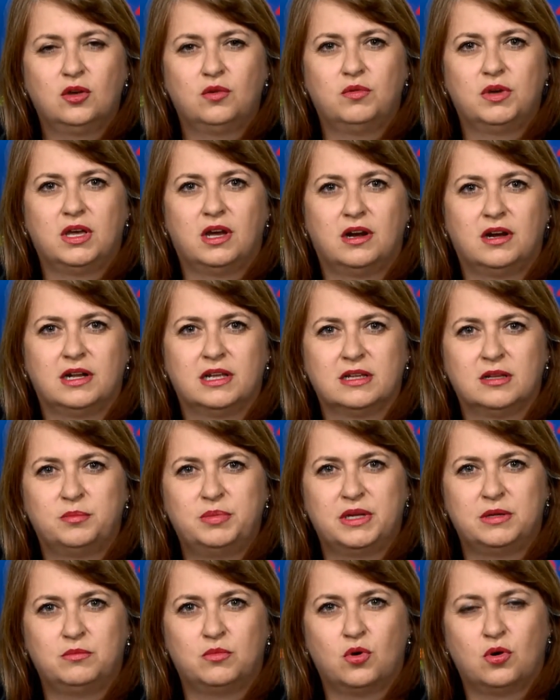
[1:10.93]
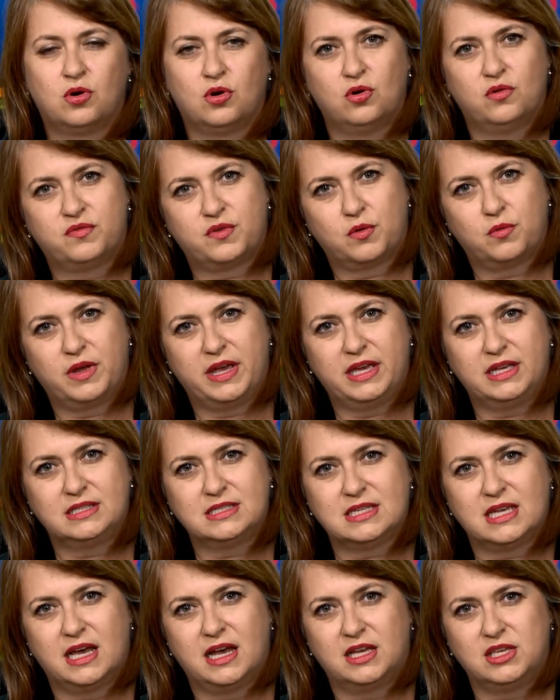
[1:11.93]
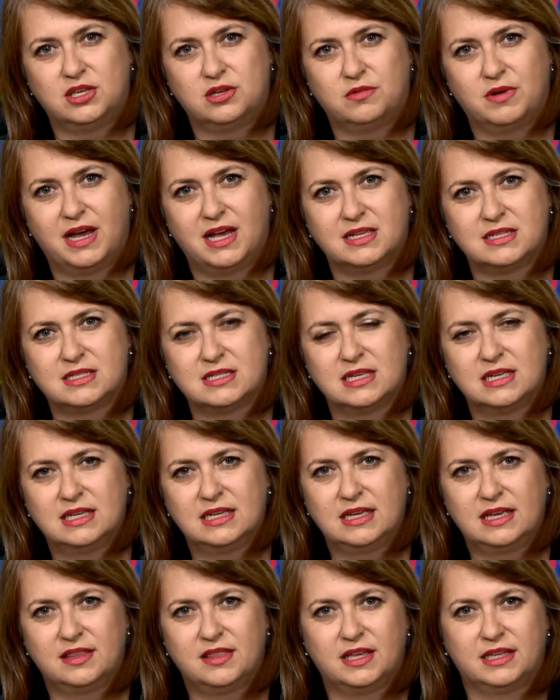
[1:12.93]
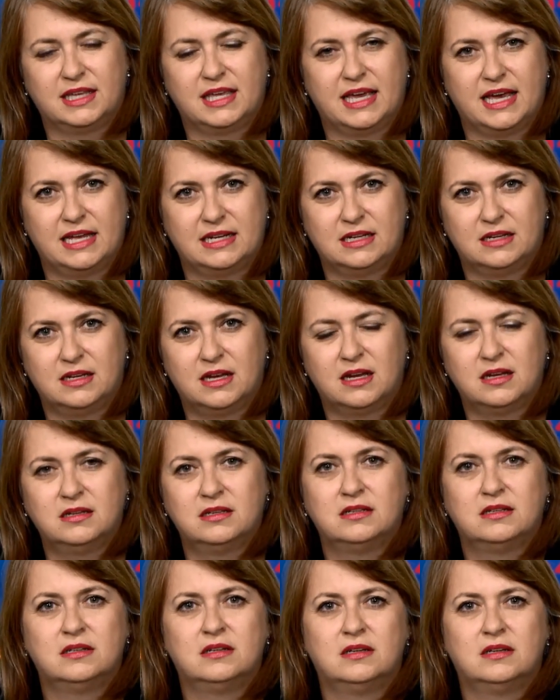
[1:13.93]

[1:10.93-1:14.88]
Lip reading: We are a little bit more overweight US than Canada,